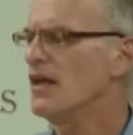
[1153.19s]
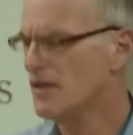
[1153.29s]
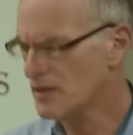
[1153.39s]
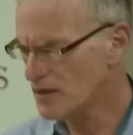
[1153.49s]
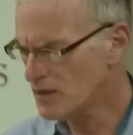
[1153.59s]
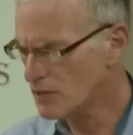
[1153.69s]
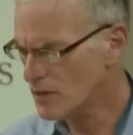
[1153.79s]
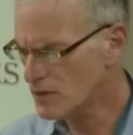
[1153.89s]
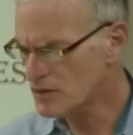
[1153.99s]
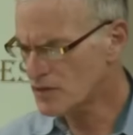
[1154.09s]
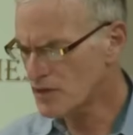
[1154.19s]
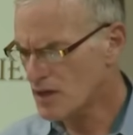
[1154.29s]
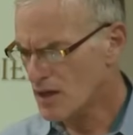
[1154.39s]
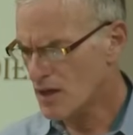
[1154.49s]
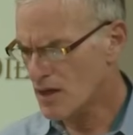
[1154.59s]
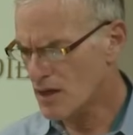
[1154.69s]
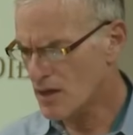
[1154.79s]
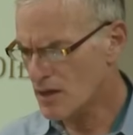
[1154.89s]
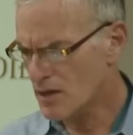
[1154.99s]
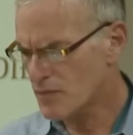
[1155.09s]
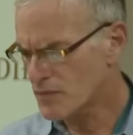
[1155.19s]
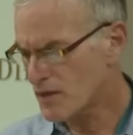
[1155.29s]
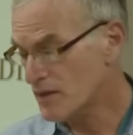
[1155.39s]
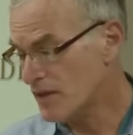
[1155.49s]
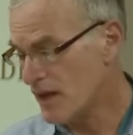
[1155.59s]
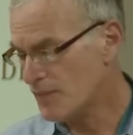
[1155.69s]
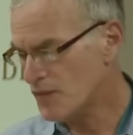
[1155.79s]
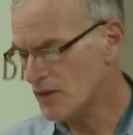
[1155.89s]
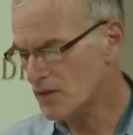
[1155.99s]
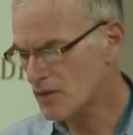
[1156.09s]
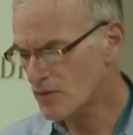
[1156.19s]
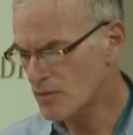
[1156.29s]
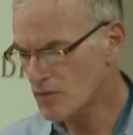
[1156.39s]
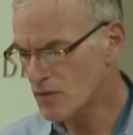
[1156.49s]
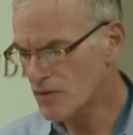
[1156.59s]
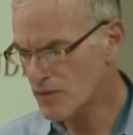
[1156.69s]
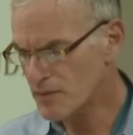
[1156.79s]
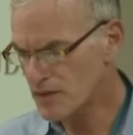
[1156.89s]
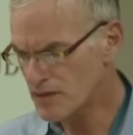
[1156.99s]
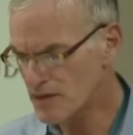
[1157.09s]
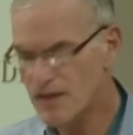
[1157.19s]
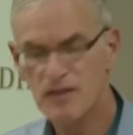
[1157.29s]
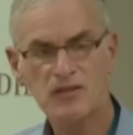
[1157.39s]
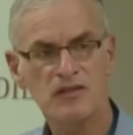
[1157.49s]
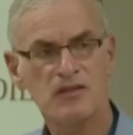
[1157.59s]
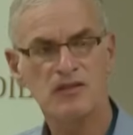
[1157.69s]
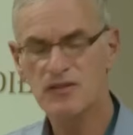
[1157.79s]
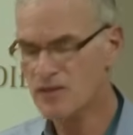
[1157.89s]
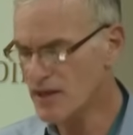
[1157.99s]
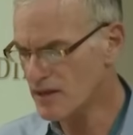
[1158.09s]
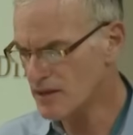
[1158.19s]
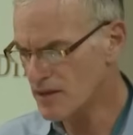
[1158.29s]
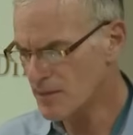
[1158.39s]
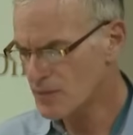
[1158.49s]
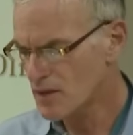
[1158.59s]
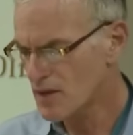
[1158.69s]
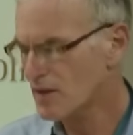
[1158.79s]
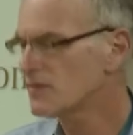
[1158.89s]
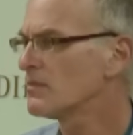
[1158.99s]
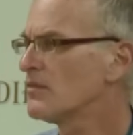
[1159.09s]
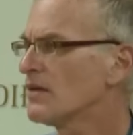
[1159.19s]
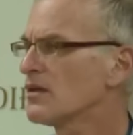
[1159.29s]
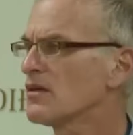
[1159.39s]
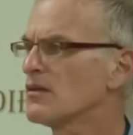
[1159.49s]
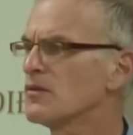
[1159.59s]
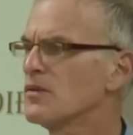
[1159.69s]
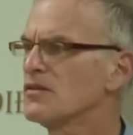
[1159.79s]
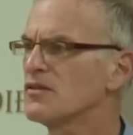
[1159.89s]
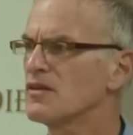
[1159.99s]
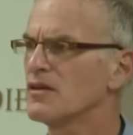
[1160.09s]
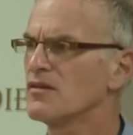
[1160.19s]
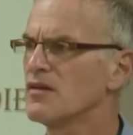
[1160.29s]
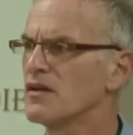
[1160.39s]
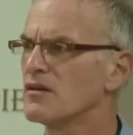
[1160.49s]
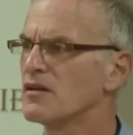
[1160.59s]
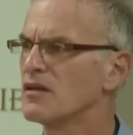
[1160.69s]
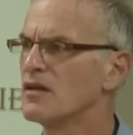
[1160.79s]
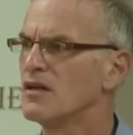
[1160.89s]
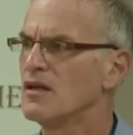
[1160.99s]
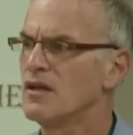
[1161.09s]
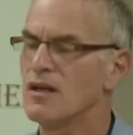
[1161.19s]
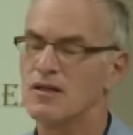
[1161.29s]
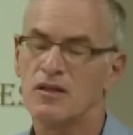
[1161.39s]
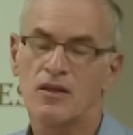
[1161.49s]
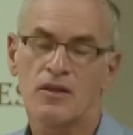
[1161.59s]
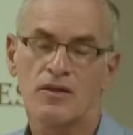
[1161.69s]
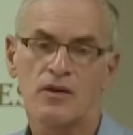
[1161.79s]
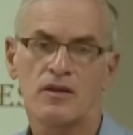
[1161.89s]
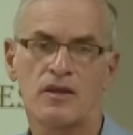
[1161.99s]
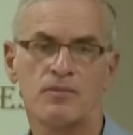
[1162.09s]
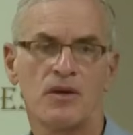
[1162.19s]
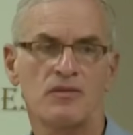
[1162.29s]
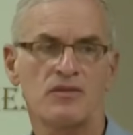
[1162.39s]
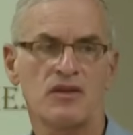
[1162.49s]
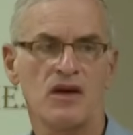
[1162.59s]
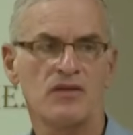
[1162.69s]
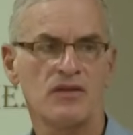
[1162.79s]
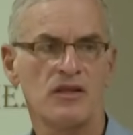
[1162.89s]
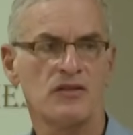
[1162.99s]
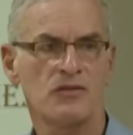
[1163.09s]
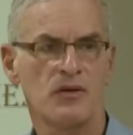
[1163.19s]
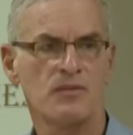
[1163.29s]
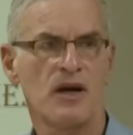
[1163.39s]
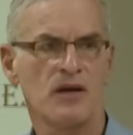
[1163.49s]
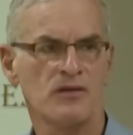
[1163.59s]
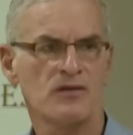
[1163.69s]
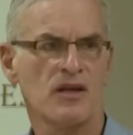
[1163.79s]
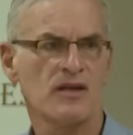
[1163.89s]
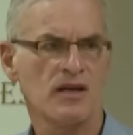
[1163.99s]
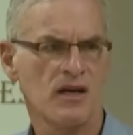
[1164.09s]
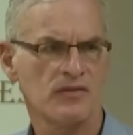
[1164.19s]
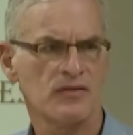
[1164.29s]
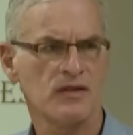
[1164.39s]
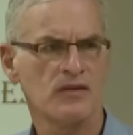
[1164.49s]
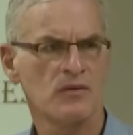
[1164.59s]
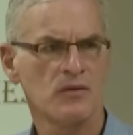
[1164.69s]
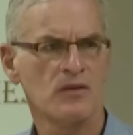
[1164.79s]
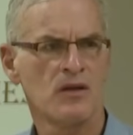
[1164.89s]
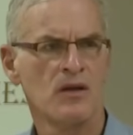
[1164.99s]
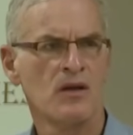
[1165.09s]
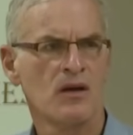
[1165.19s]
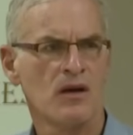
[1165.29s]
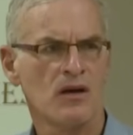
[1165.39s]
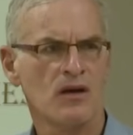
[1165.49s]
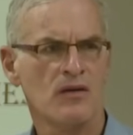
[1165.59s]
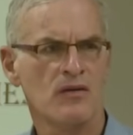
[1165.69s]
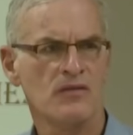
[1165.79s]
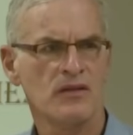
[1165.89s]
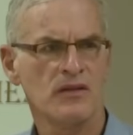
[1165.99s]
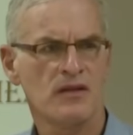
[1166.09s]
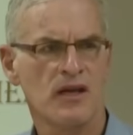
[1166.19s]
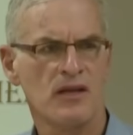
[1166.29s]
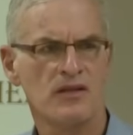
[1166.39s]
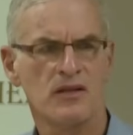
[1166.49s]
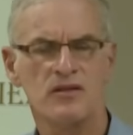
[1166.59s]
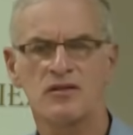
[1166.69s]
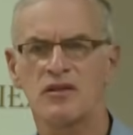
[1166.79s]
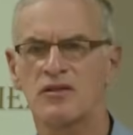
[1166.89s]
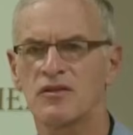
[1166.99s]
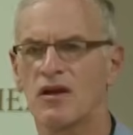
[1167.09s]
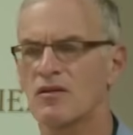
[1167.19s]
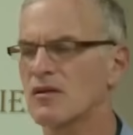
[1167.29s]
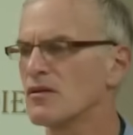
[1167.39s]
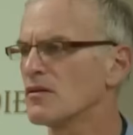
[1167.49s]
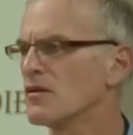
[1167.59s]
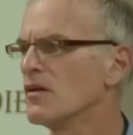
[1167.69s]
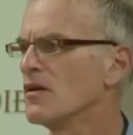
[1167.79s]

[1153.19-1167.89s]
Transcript: and he was attempting to remove from his legacy the stain of the Monica Lewinsky affair. And he thought that by resolving the Israel-Palestine conflict, it would vindicate his historical